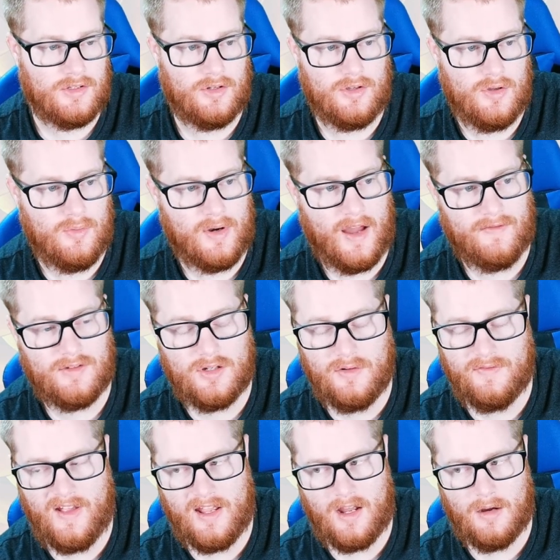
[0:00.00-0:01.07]
So you would have 2
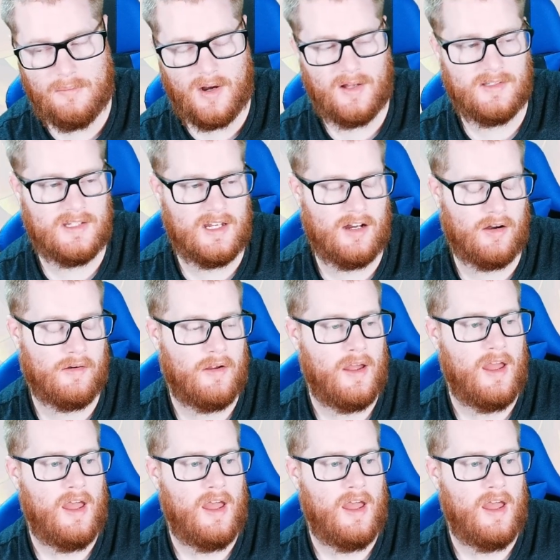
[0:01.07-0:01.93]
Fake Out Mons here,